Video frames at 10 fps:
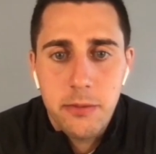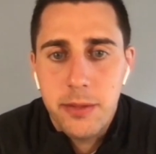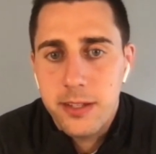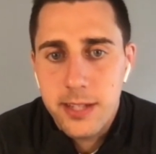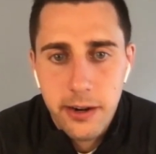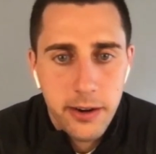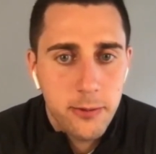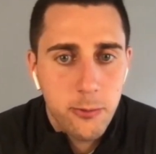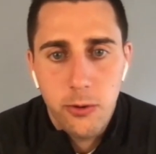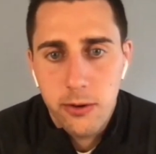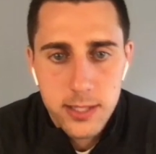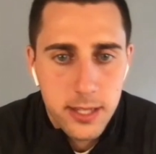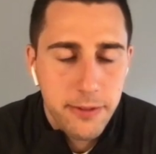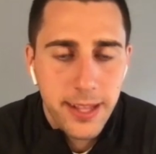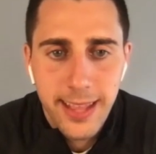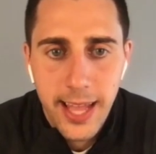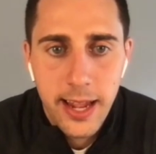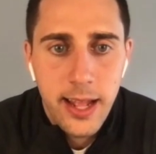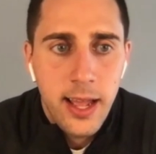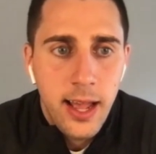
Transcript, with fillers: of the military and war and stuff like that.